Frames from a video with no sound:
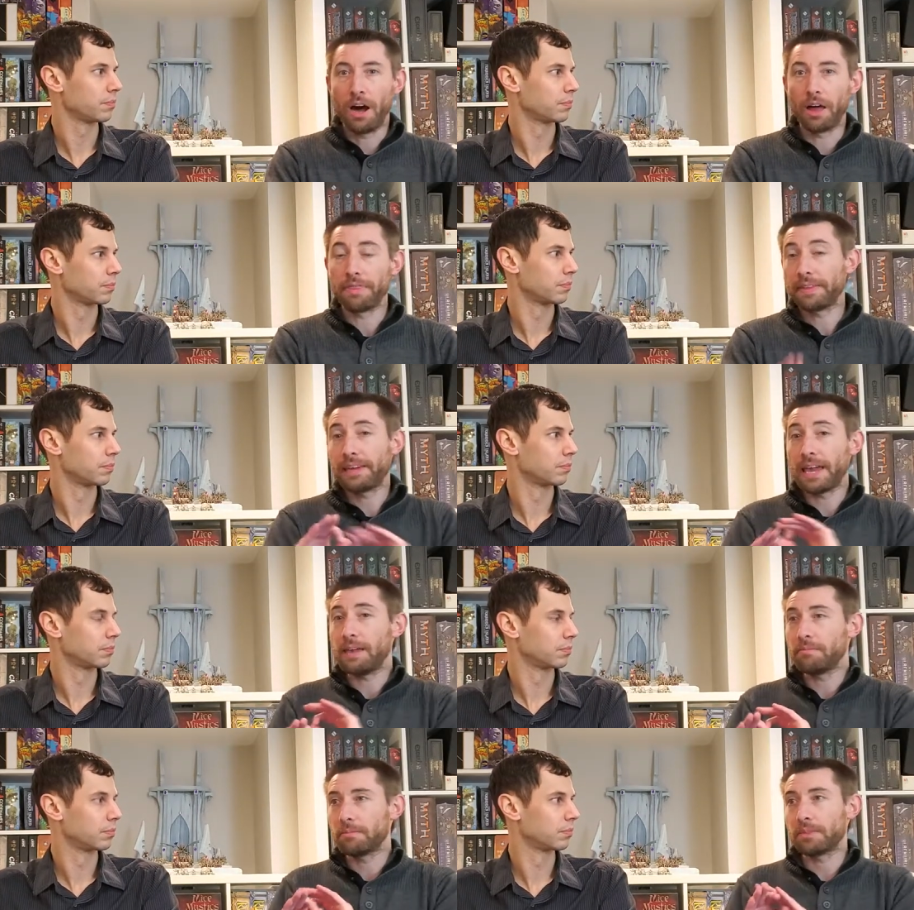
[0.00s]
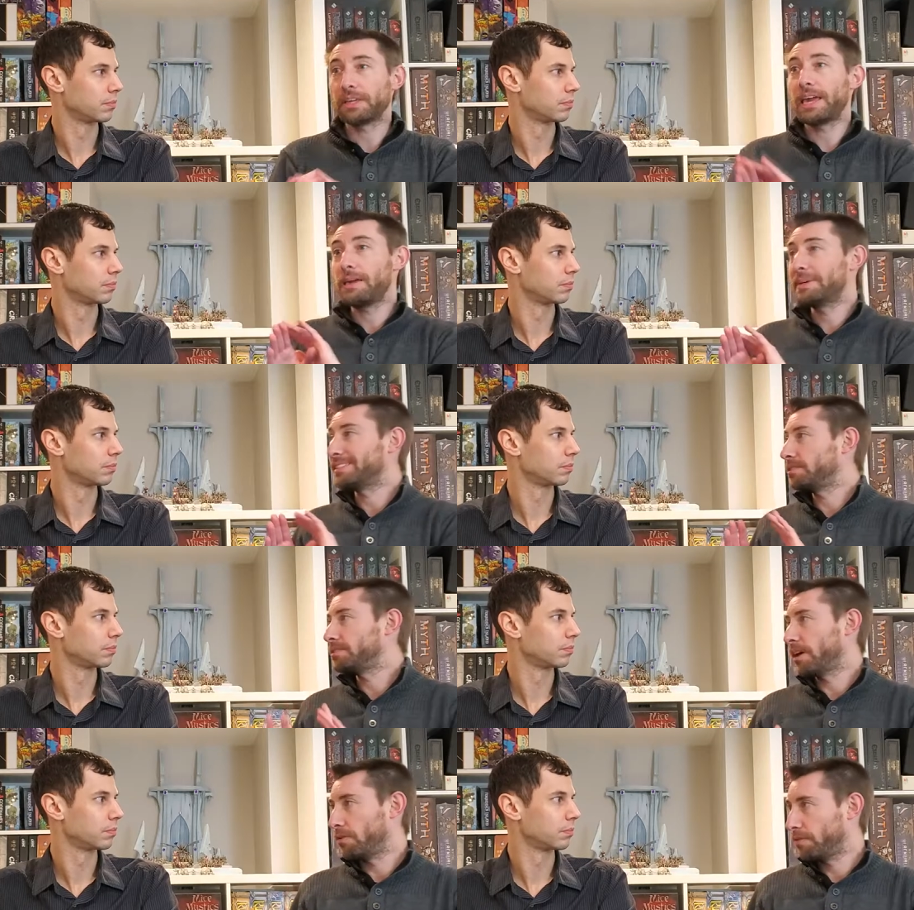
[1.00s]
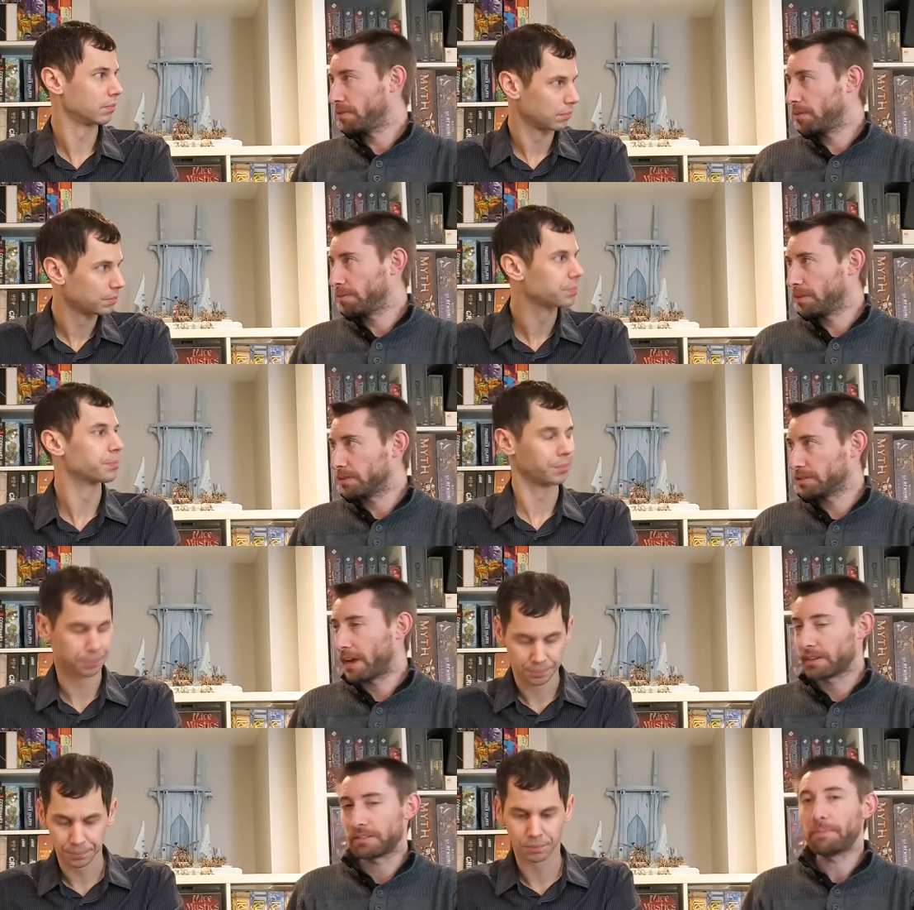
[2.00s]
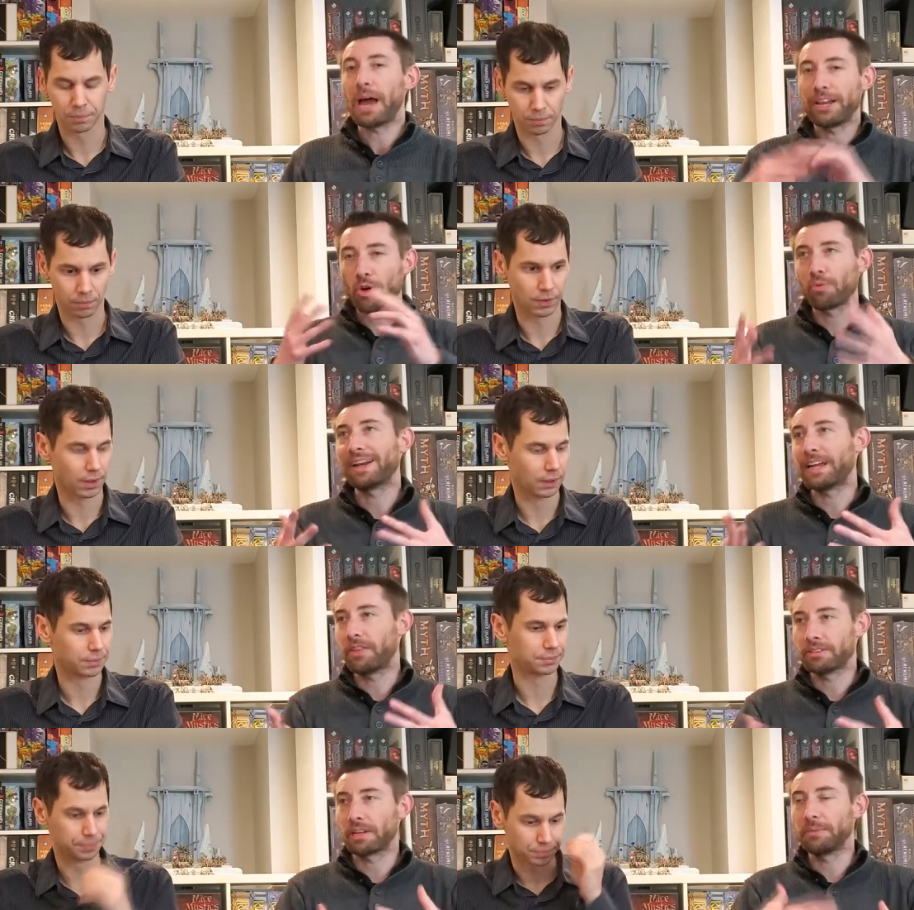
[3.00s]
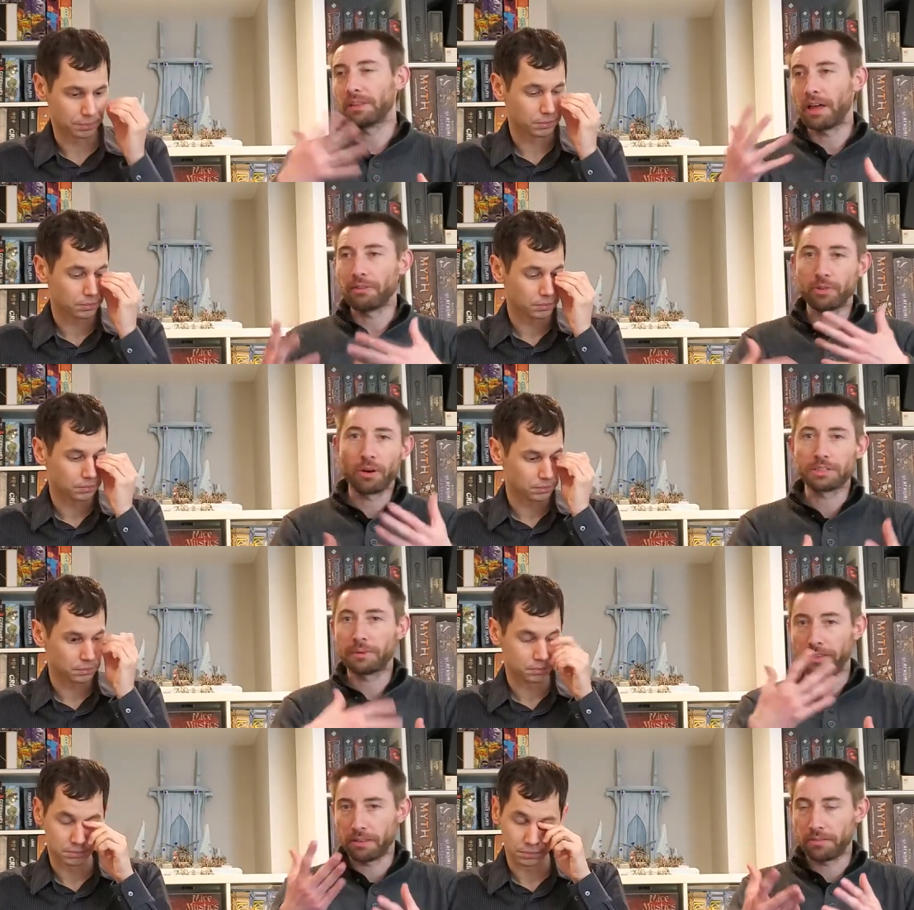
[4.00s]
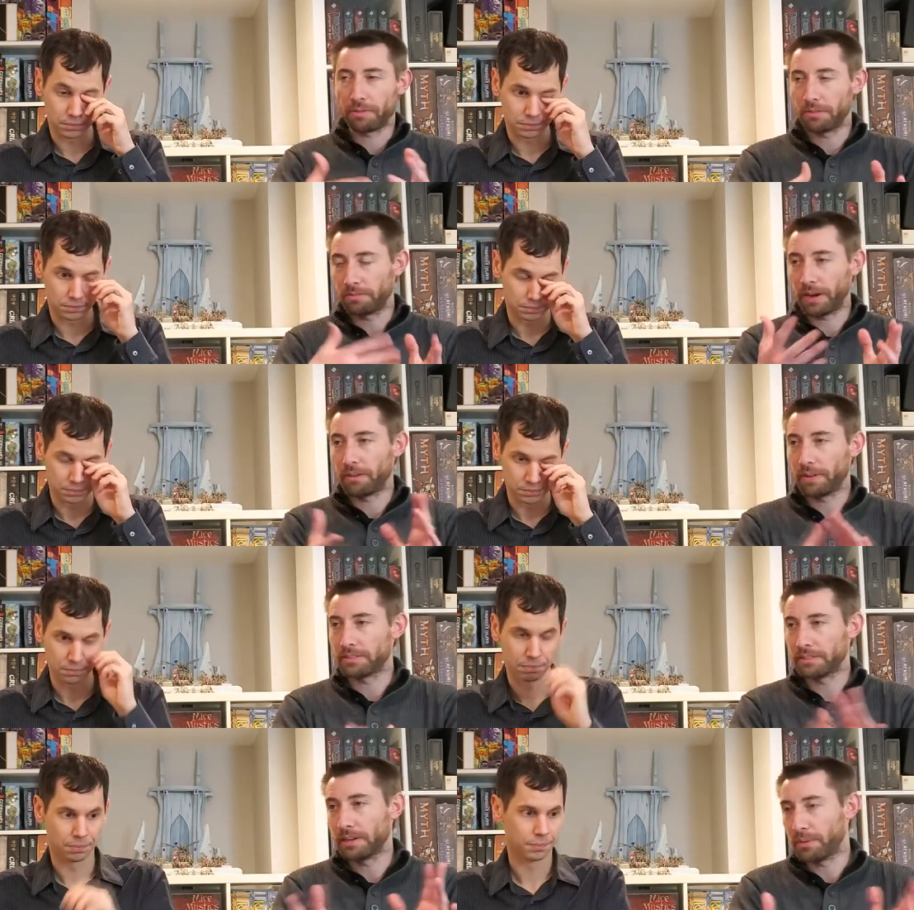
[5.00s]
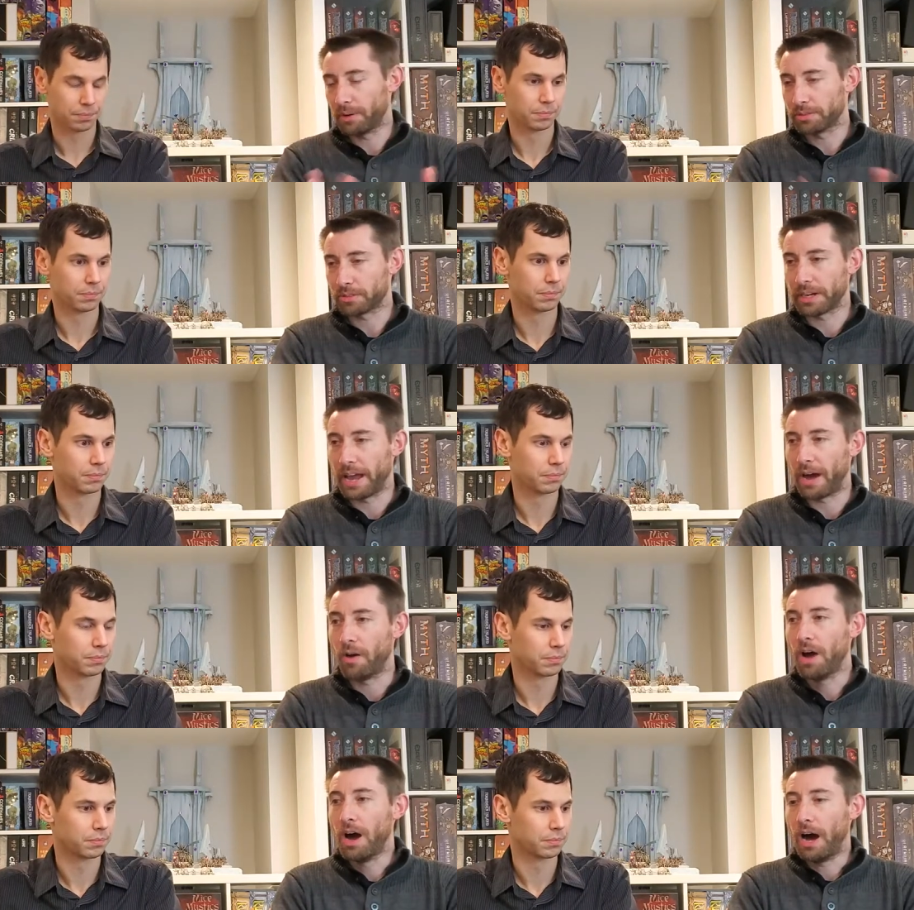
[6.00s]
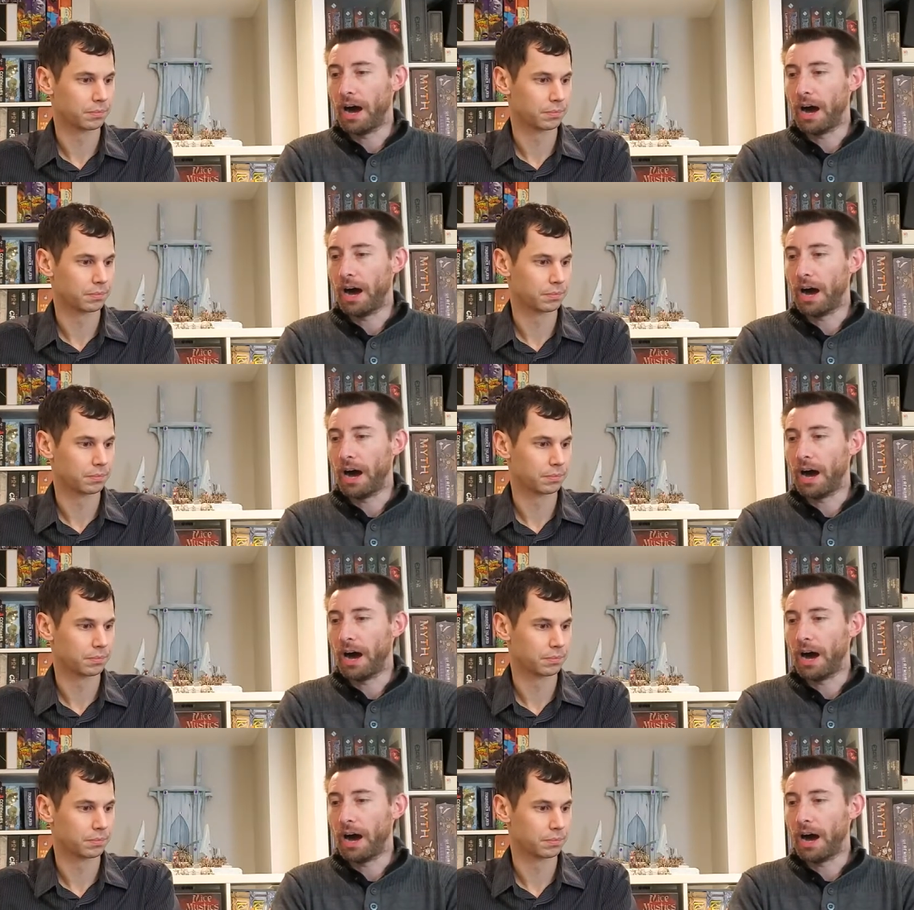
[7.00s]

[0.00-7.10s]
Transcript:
Speaker 1: The game itself, the style. Because I know right now there's going to be a lot of talks about the different Final Fantasy demos right now.